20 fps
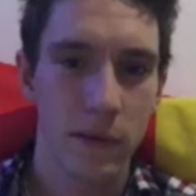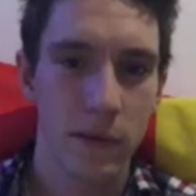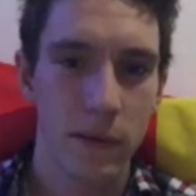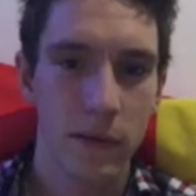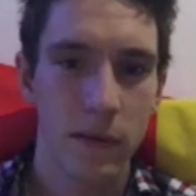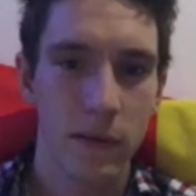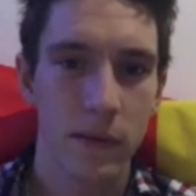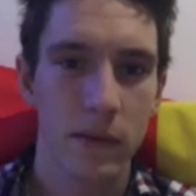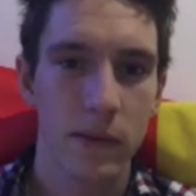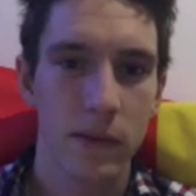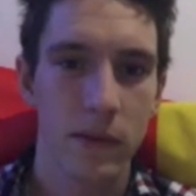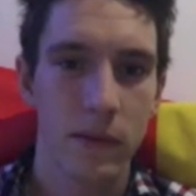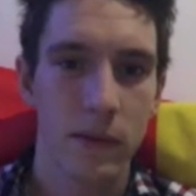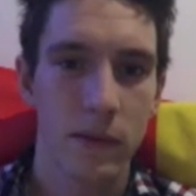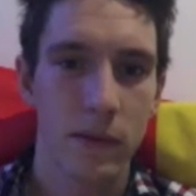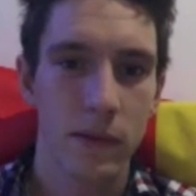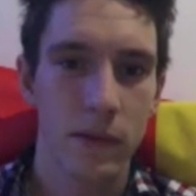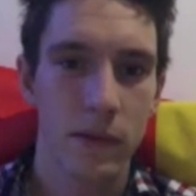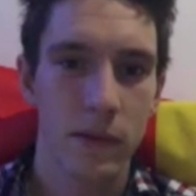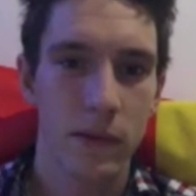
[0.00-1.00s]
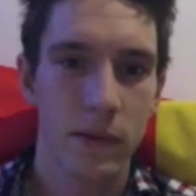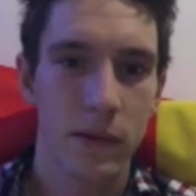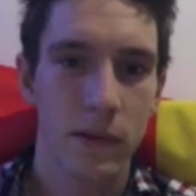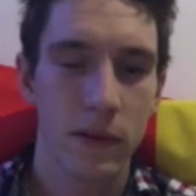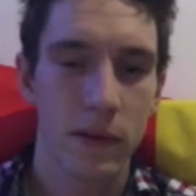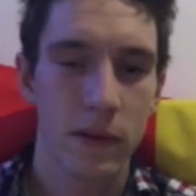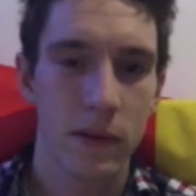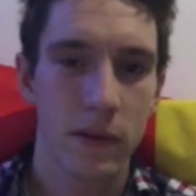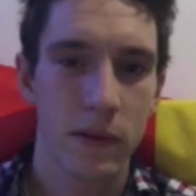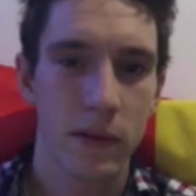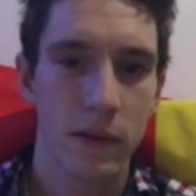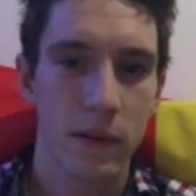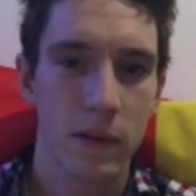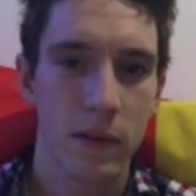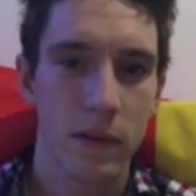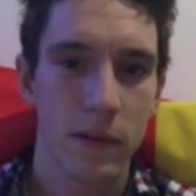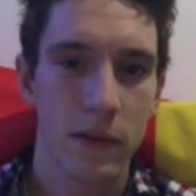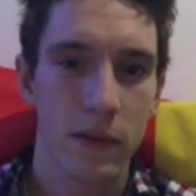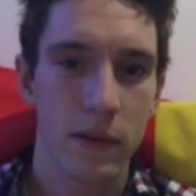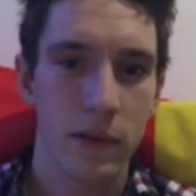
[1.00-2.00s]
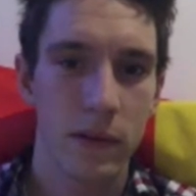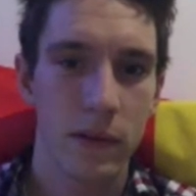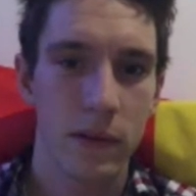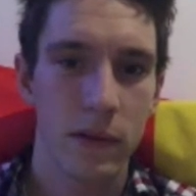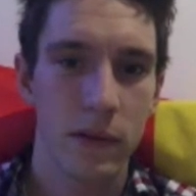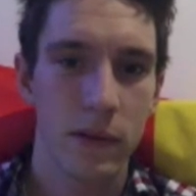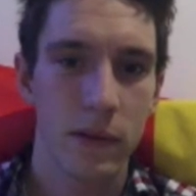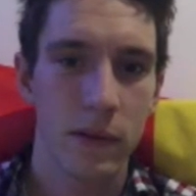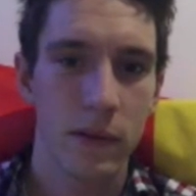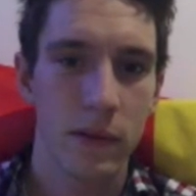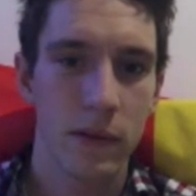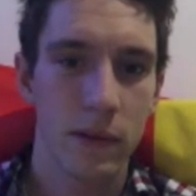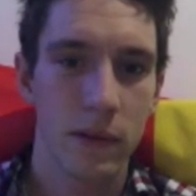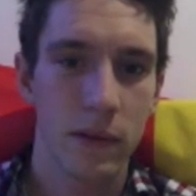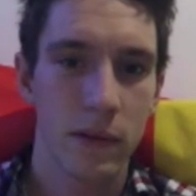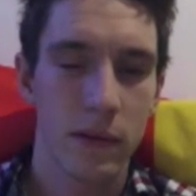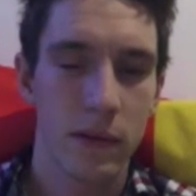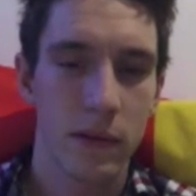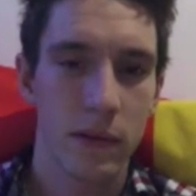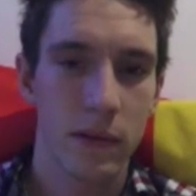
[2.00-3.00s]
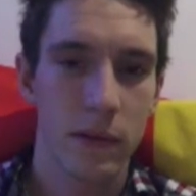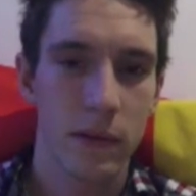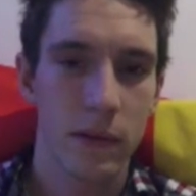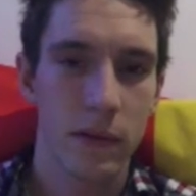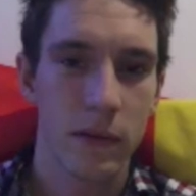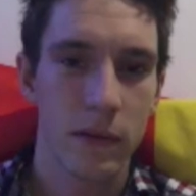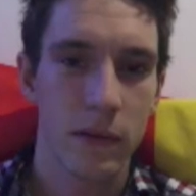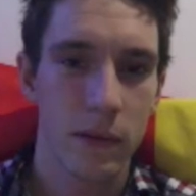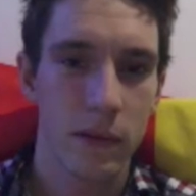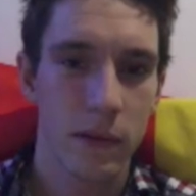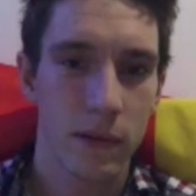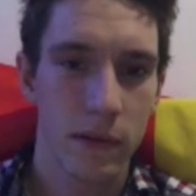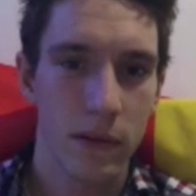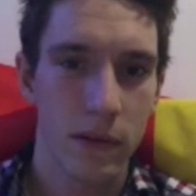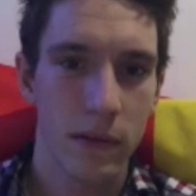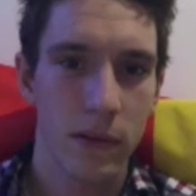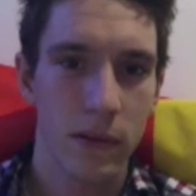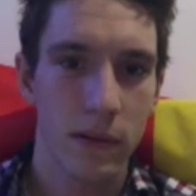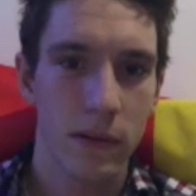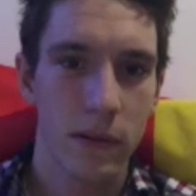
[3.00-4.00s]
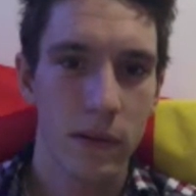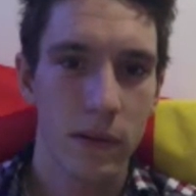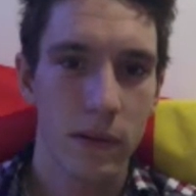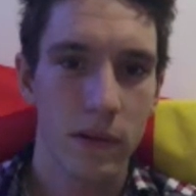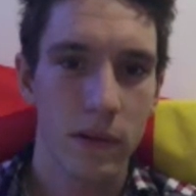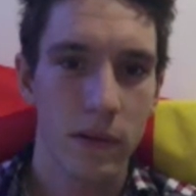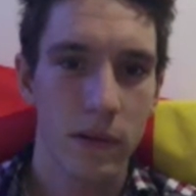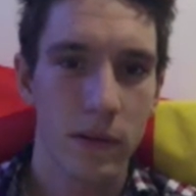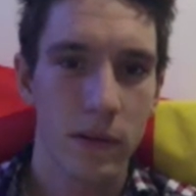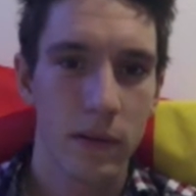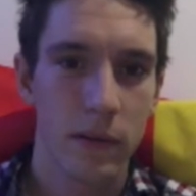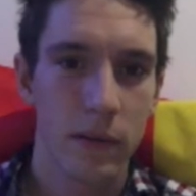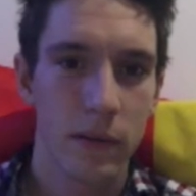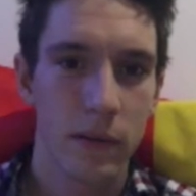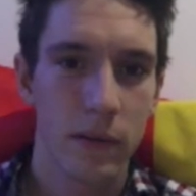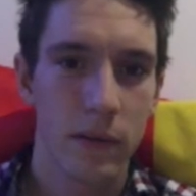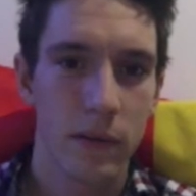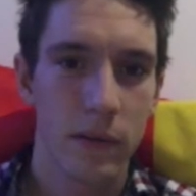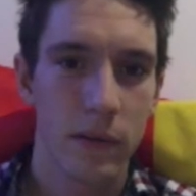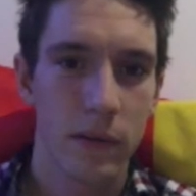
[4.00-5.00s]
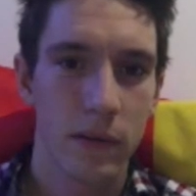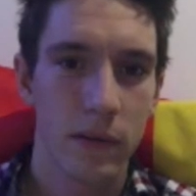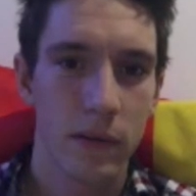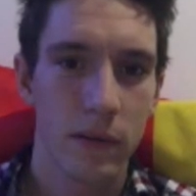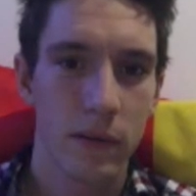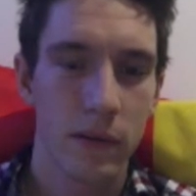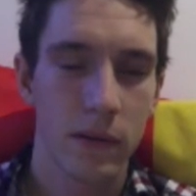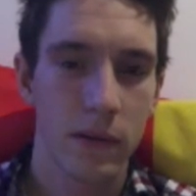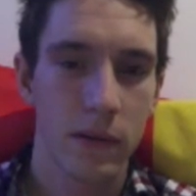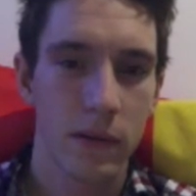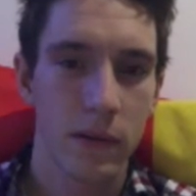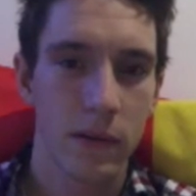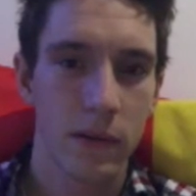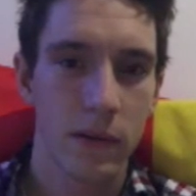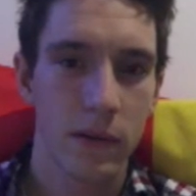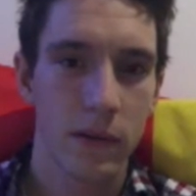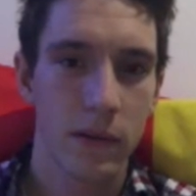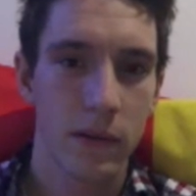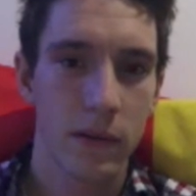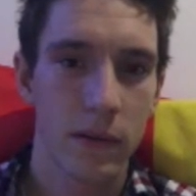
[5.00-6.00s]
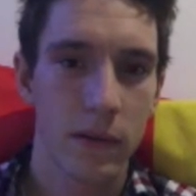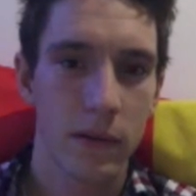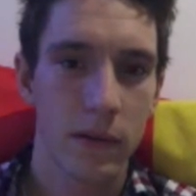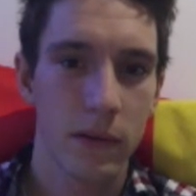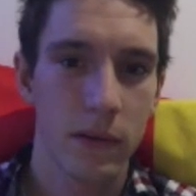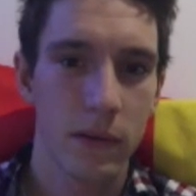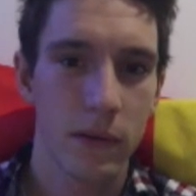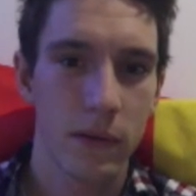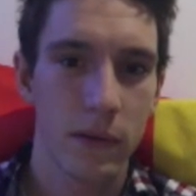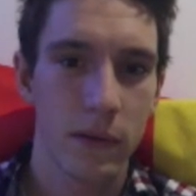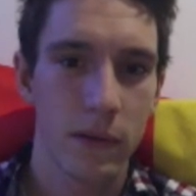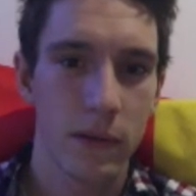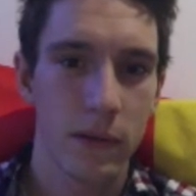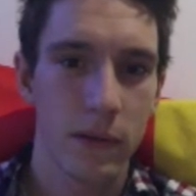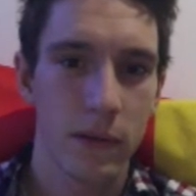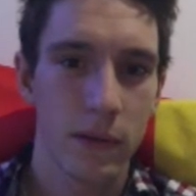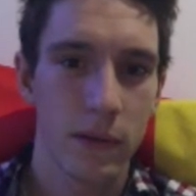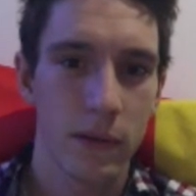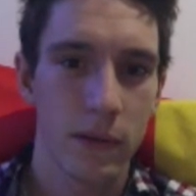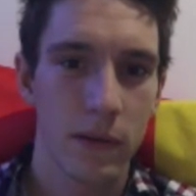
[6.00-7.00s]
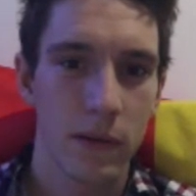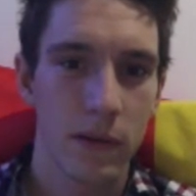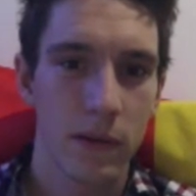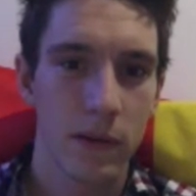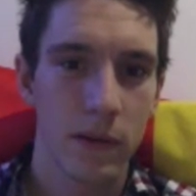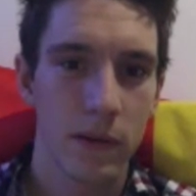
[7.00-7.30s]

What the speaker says: The person shown says nothing.